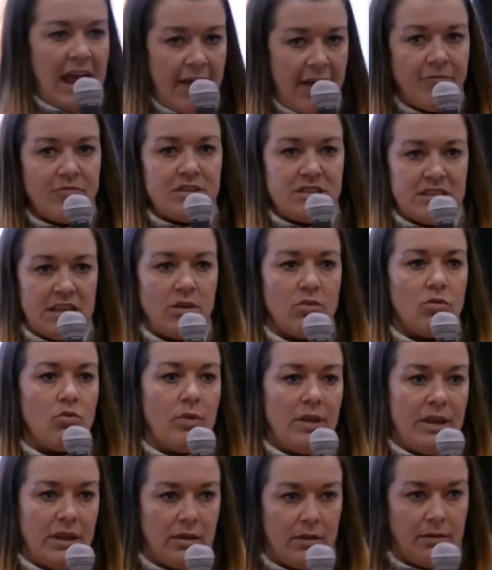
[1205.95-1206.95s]
every single
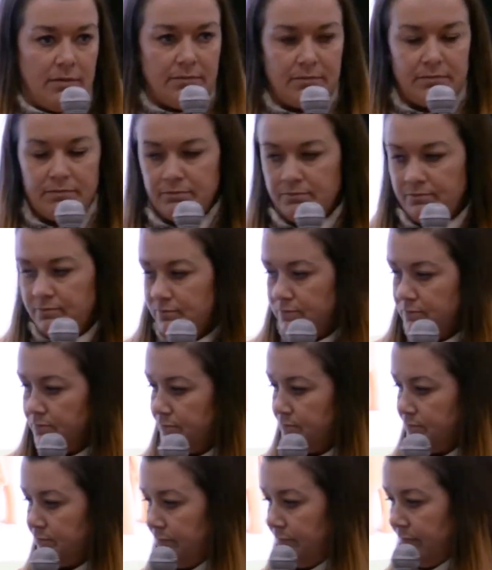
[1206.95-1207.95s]
week.
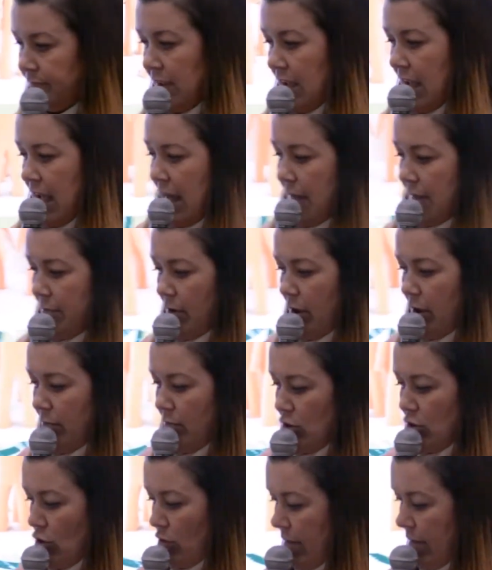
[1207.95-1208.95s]
At the
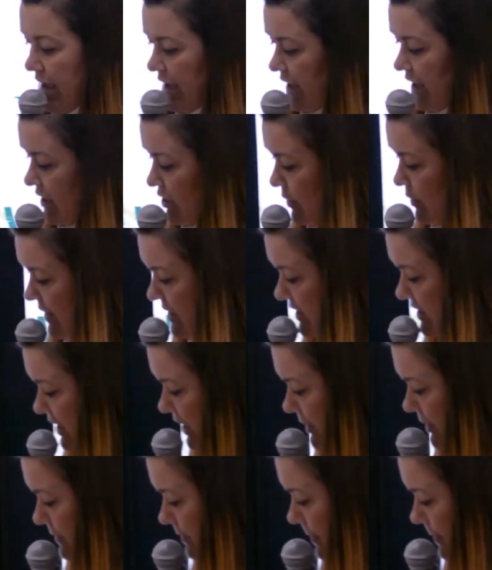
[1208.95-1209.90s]
moment, you're making 20.